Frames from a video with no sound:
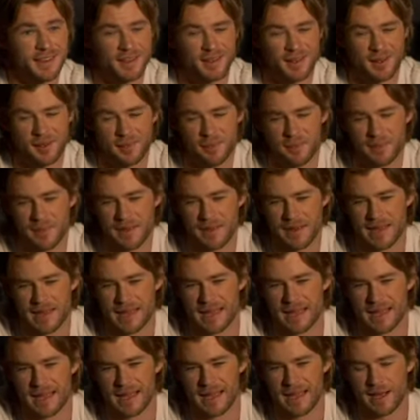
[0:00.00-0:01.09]

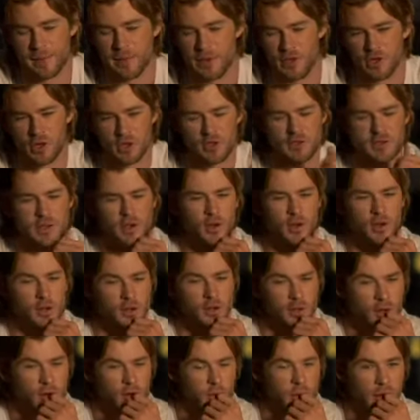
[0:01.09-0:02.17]
I mean, Josh said early
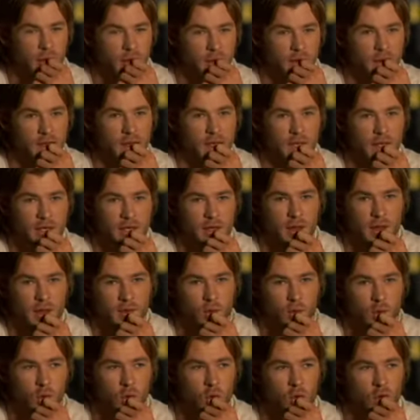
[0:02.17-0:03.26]
on about, you know,
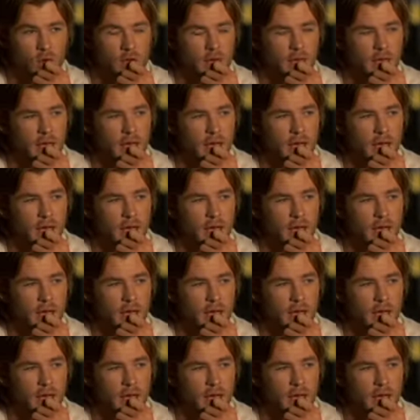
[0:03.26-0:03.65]
they're all